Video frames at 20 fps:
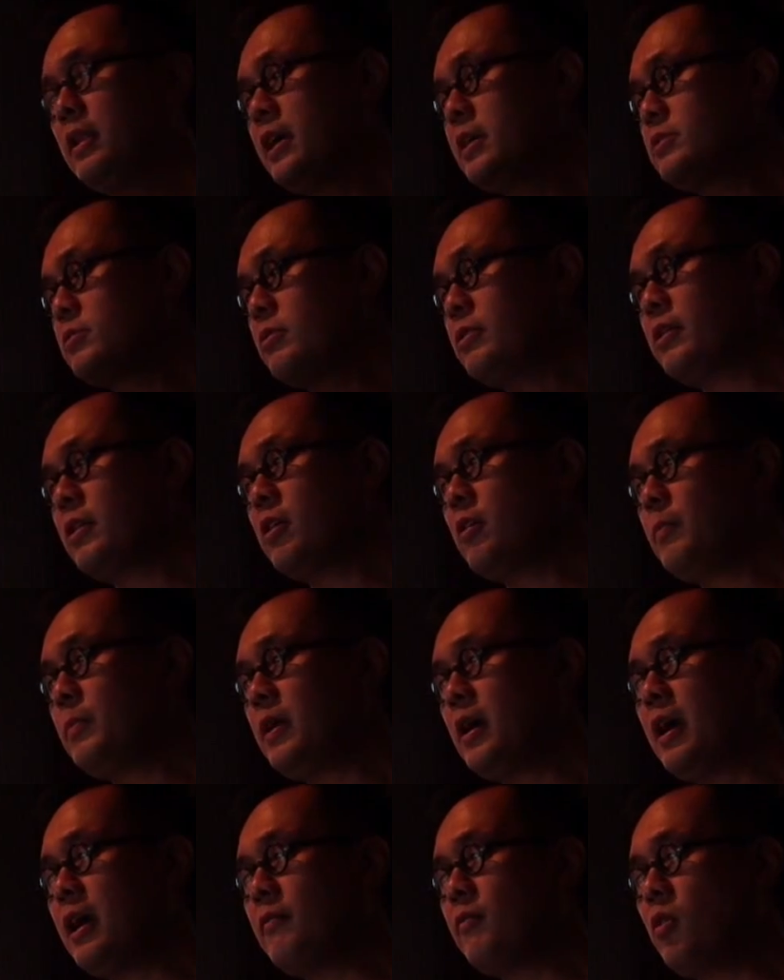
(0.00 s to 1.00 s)
Laser
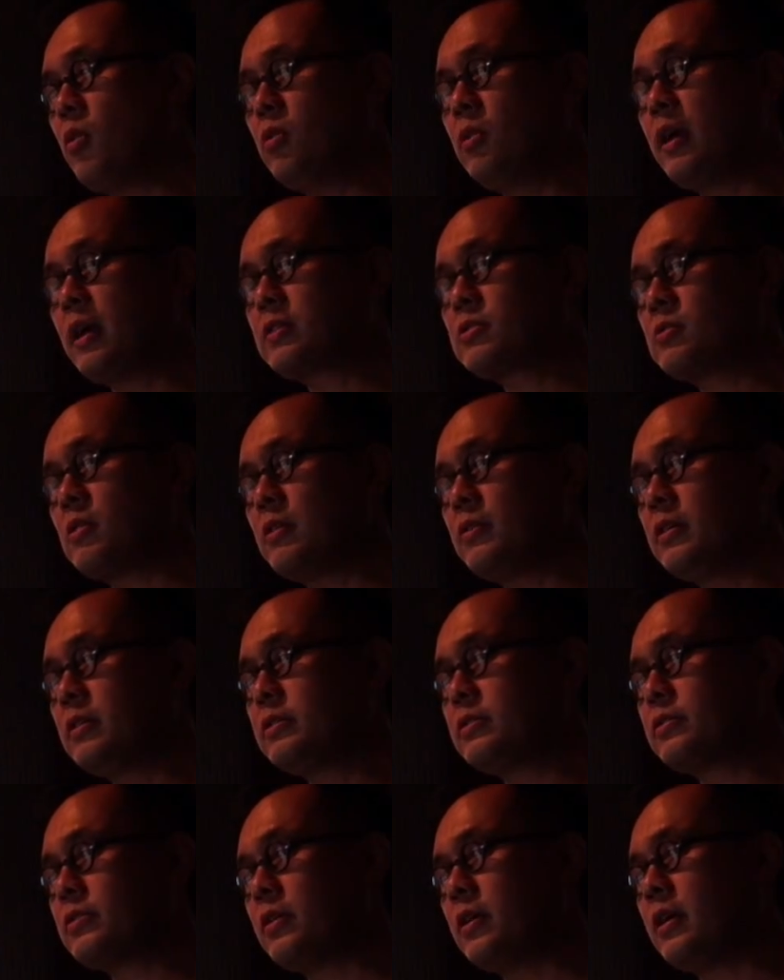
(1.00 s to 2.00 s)
therapy, I have a whole lecture on
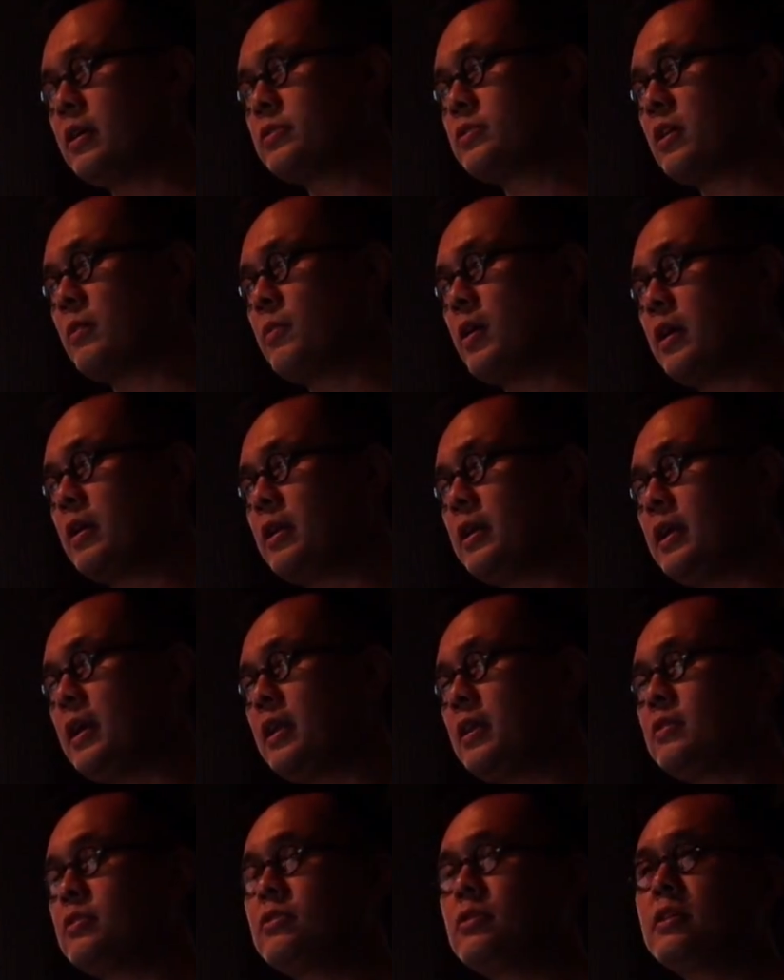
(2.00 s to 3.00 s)
this, uh, so I'm not going to
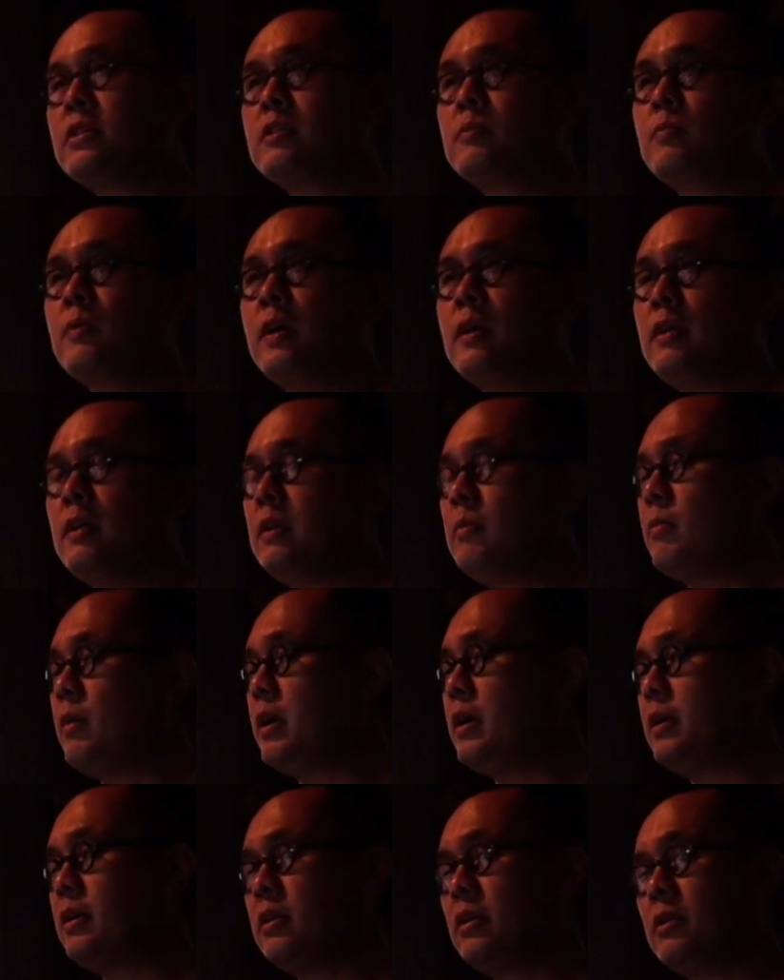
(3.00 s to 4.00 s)
get into this, but in
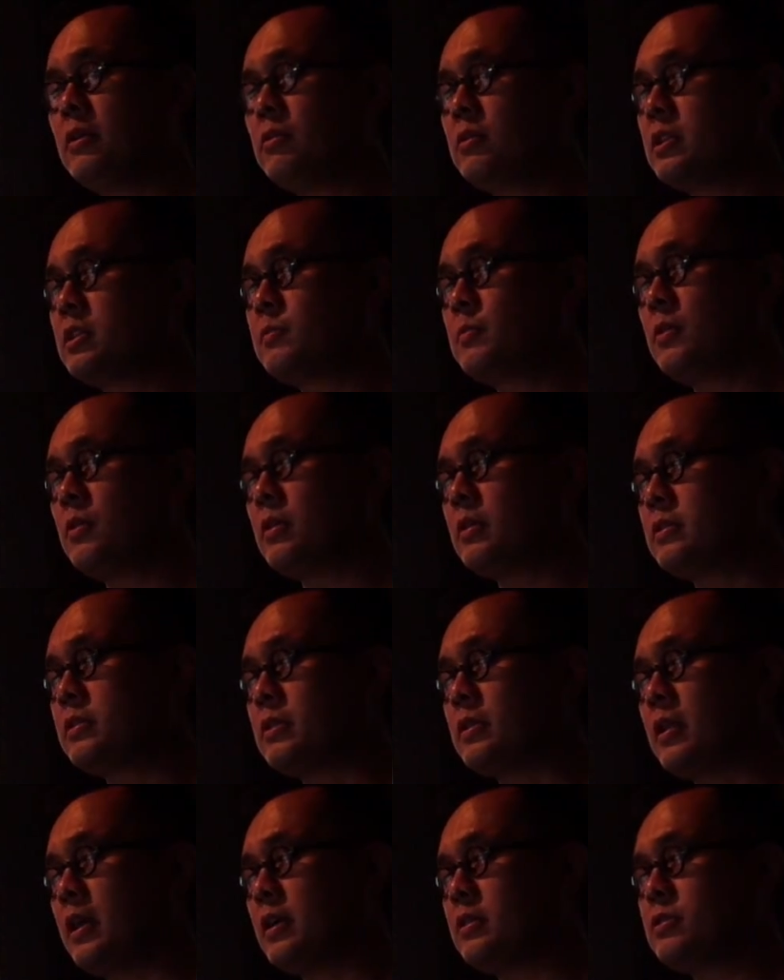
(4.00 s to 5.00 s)
my clinical experience
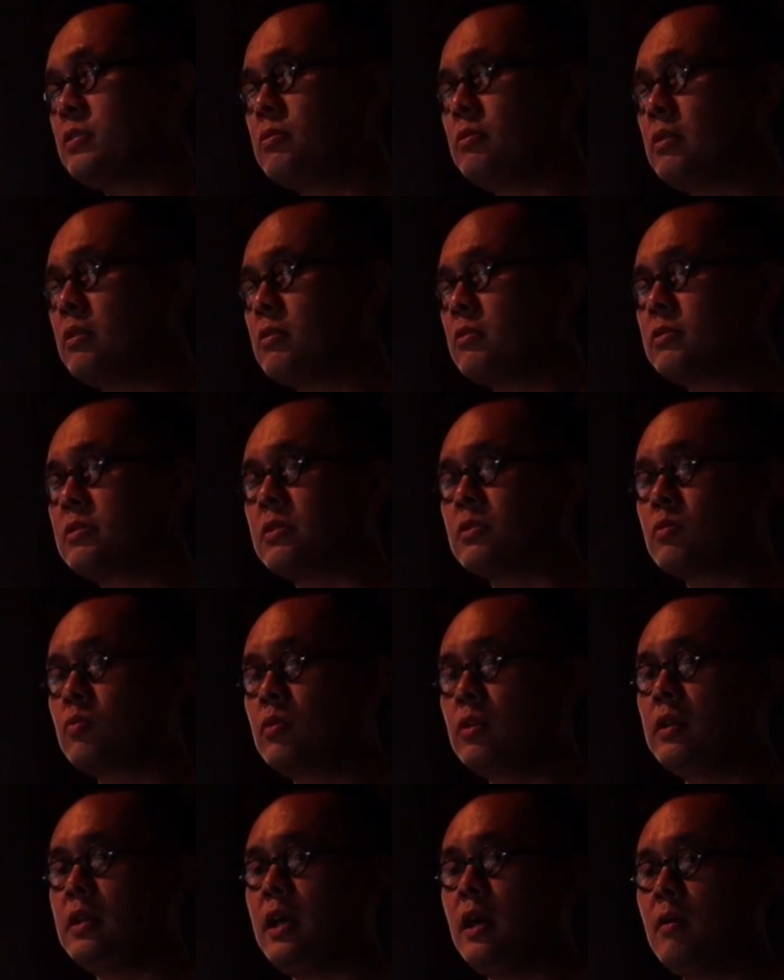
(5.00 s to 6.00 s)
in the last two years has
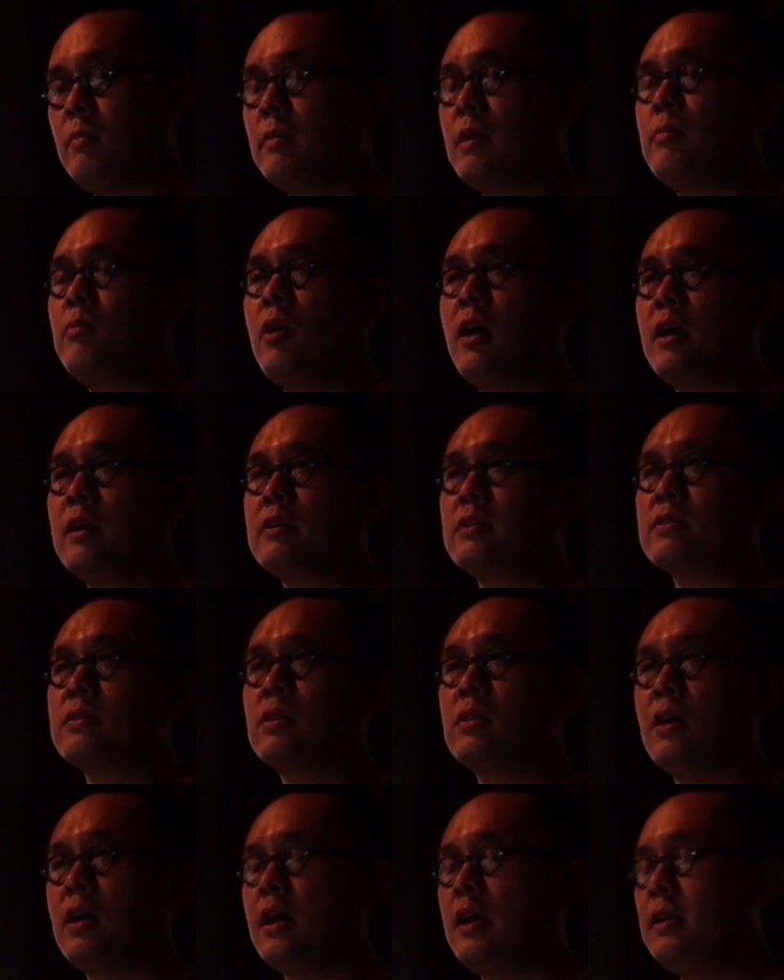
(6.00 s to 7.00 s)
really helped my practice
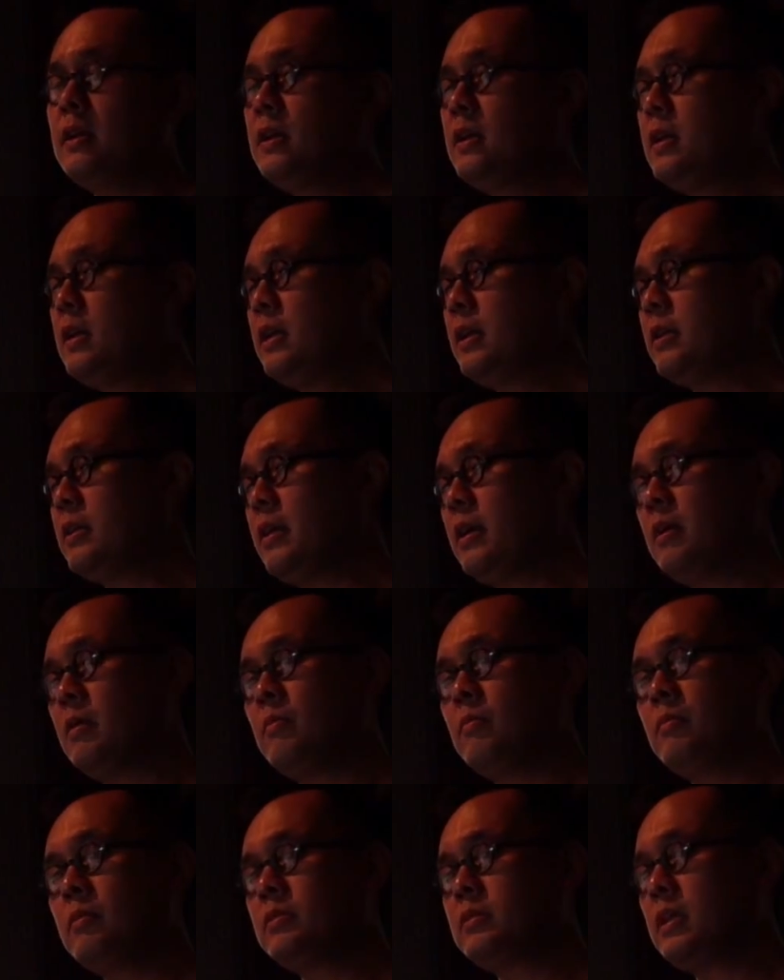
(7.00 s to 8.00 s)
a lot in,
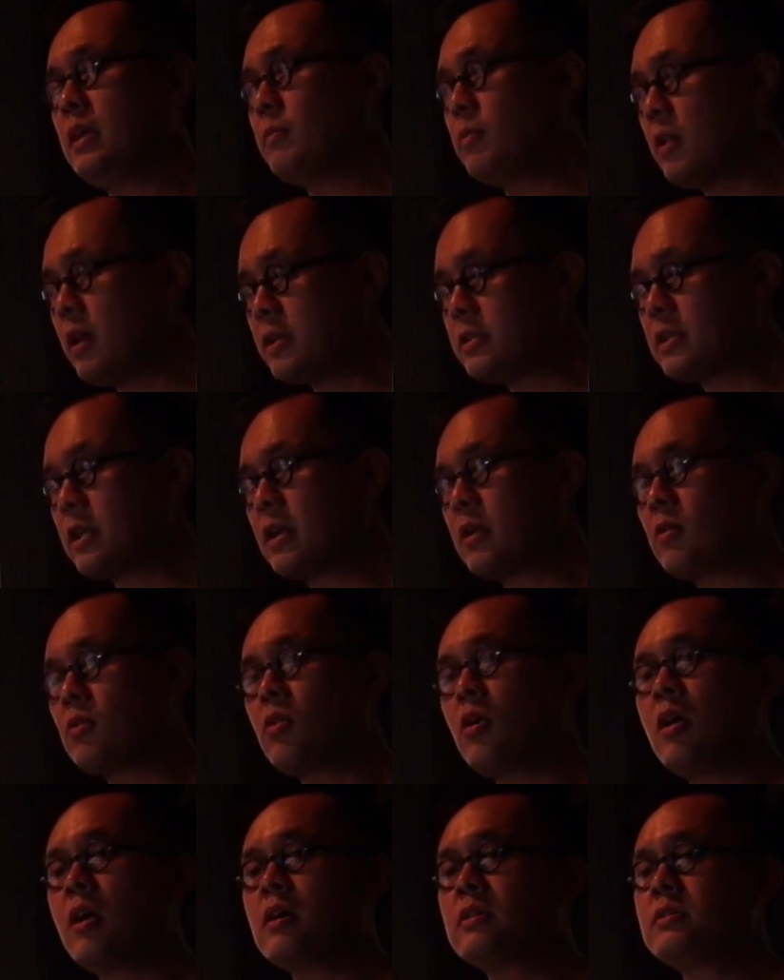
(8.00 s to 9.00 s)
in stabilizing hair
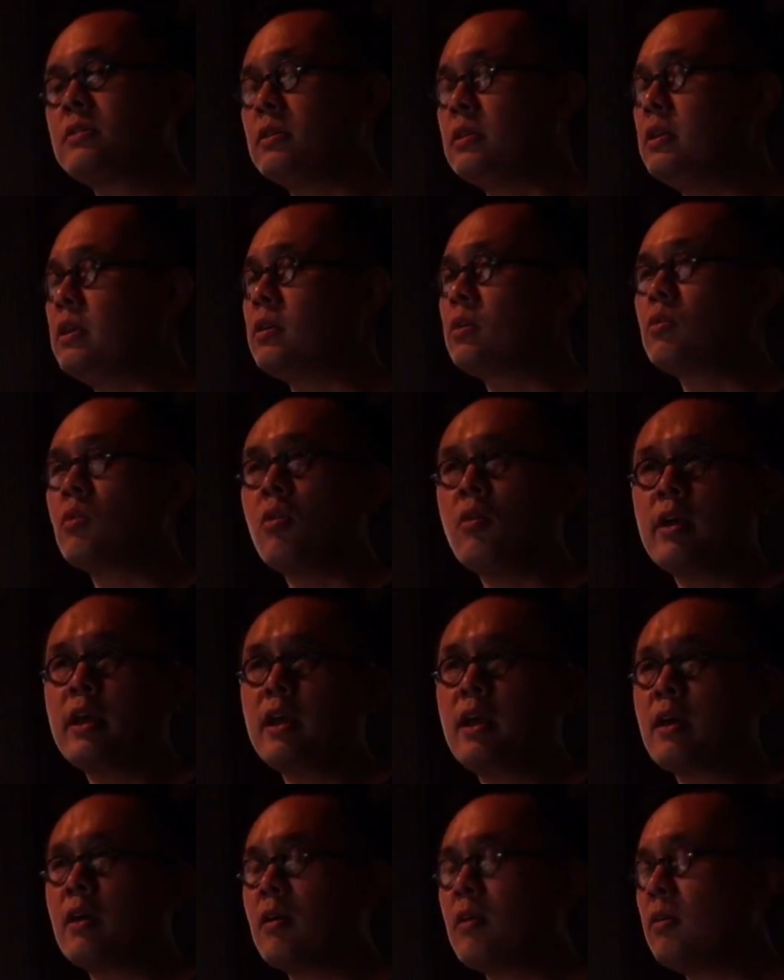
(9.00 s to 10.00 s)
loss and, growing
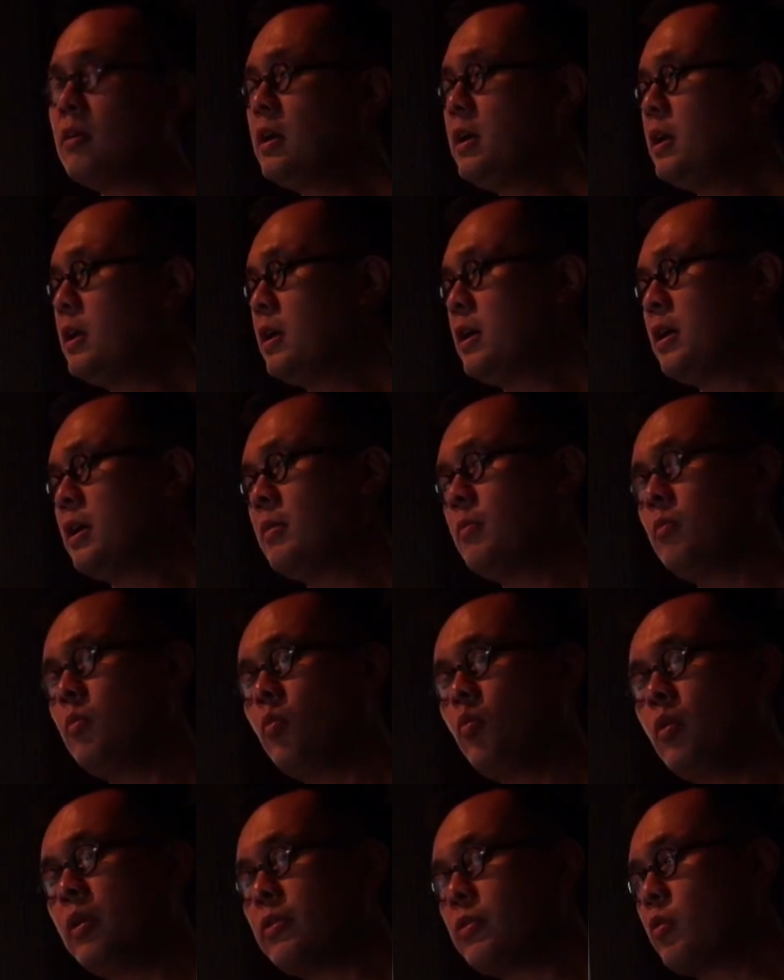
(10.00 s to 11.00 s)
hair
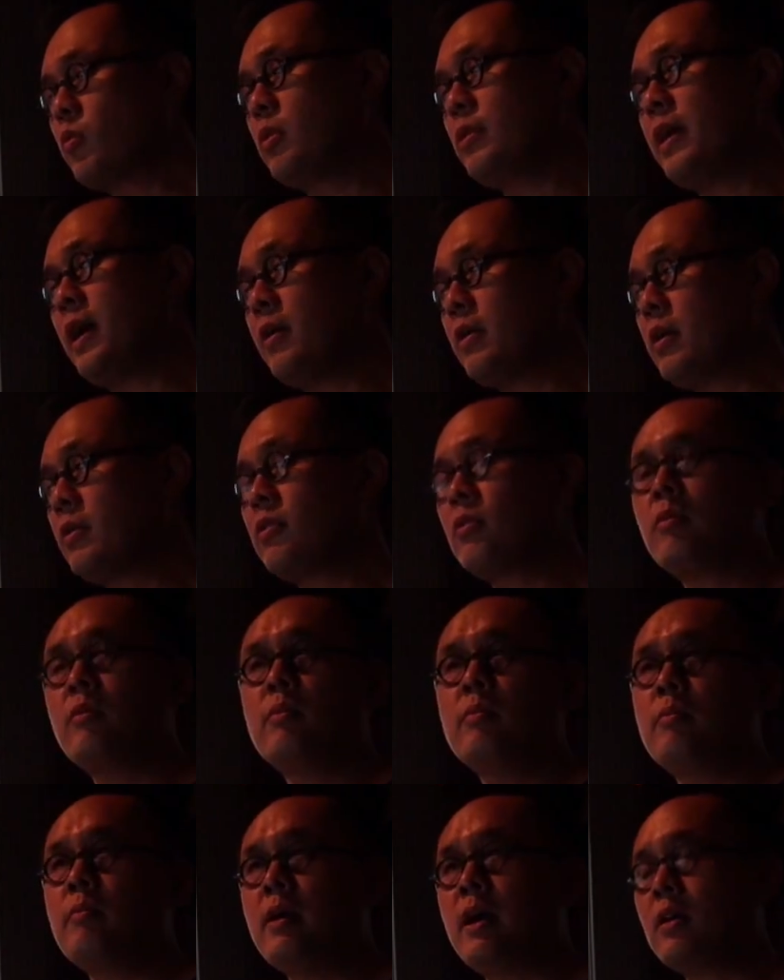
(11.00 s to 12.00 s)
um, with or without
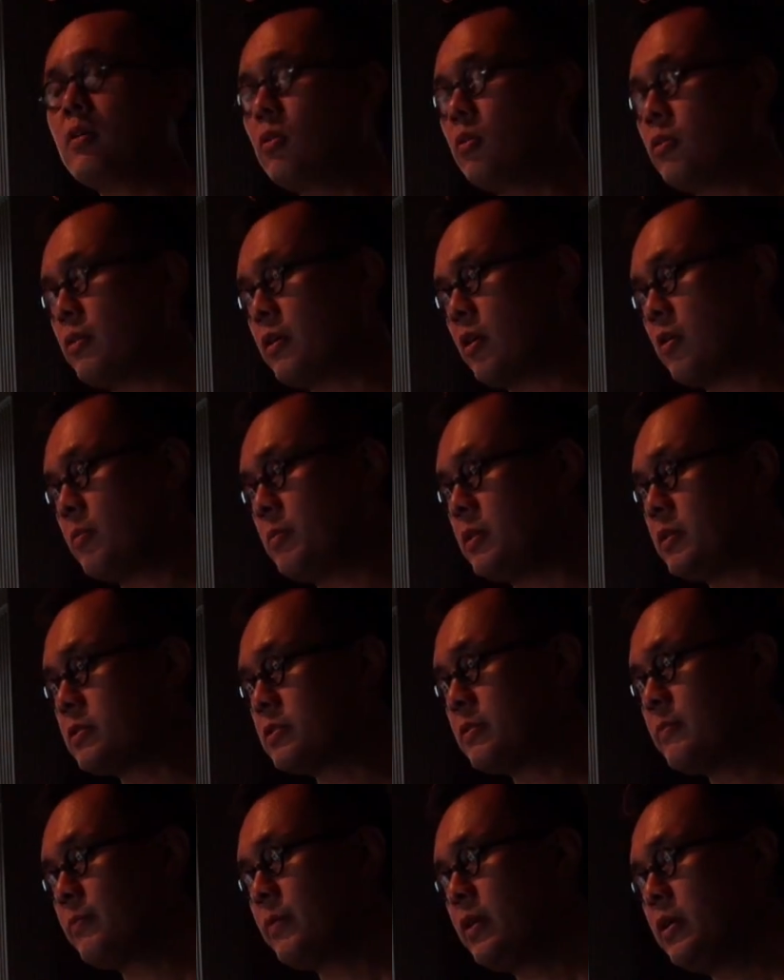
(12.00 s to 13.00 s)
other medical therapies.